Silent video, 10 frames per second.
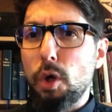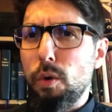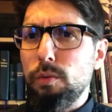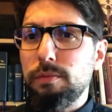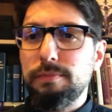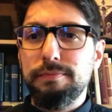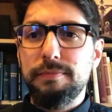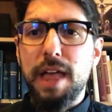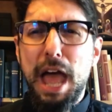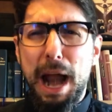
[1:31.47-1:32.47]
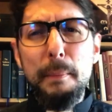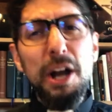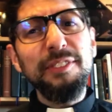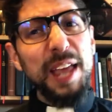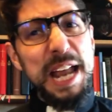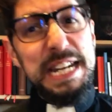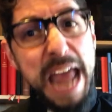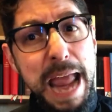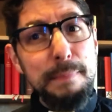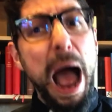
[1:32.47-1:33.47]
Oh, and I'm going to say a
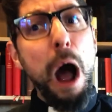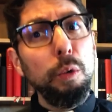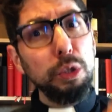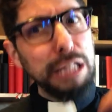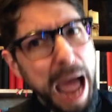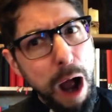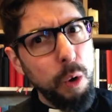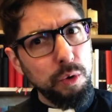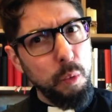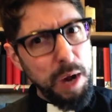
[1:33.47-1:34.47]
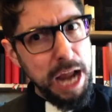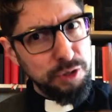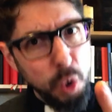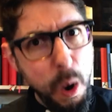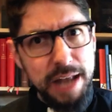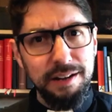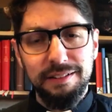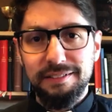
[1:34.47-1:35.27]
name out loud when I do it.